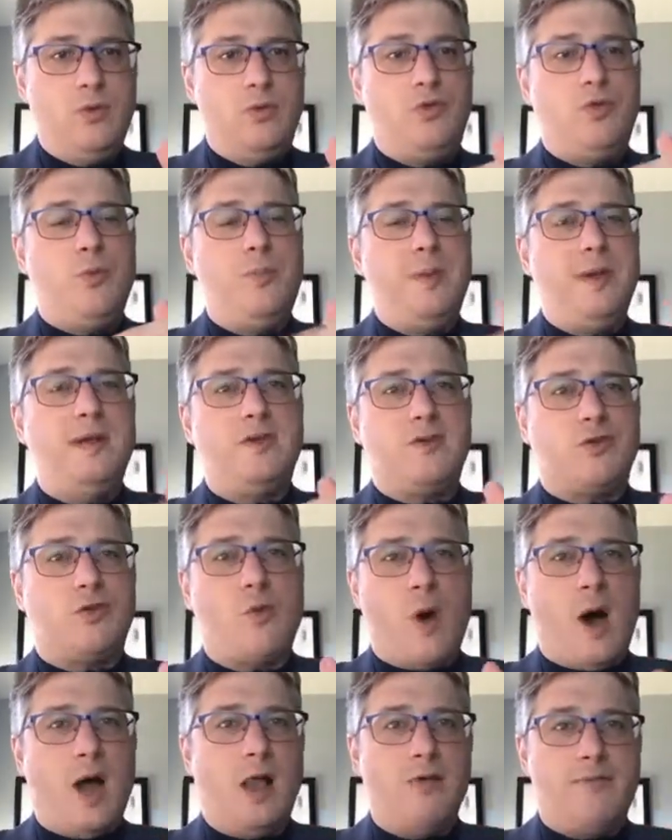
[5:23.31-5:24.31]
to be
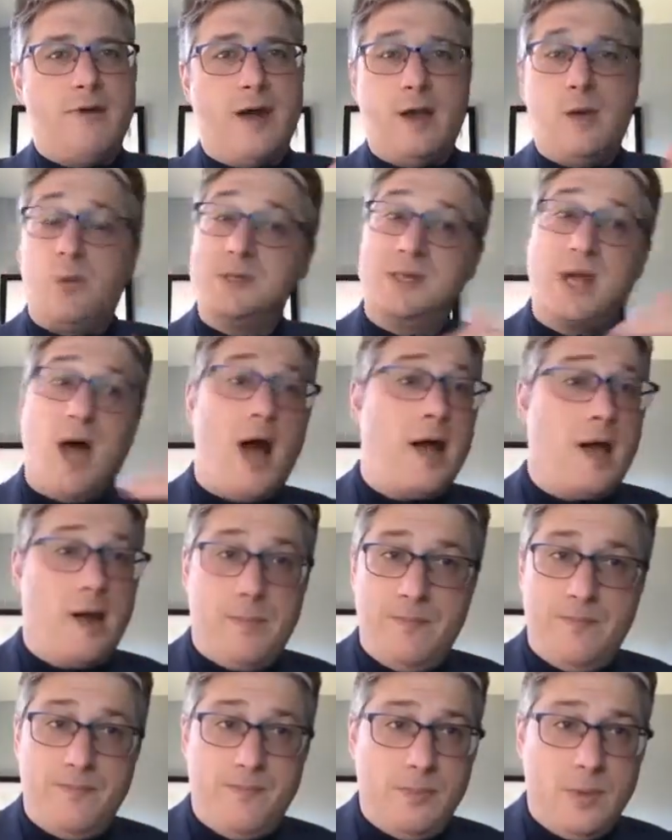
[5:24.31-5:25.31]
disqualified was DACA.